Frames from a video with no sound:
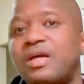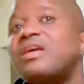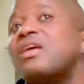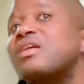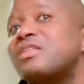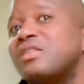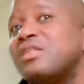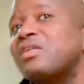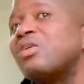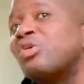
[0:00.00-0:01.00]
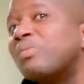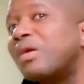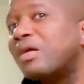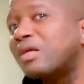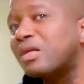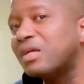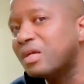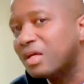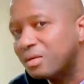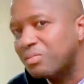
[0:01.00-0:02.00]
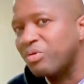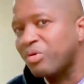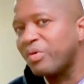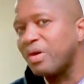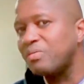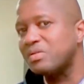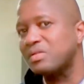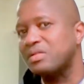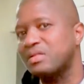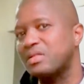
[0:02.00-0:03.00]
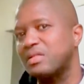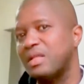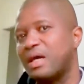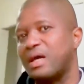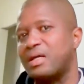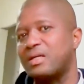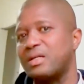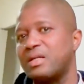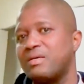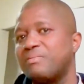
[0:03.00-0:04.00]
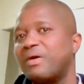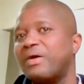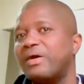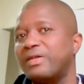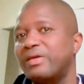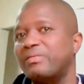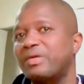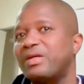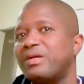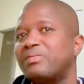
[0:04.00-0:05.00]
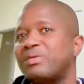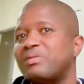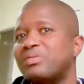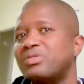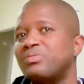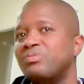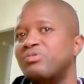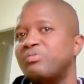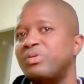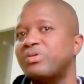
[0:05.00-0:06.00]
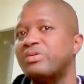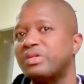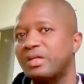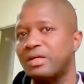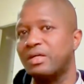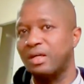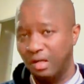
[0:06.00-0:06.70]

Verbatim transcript: engage in the global programs that empower them and help them to move beyond their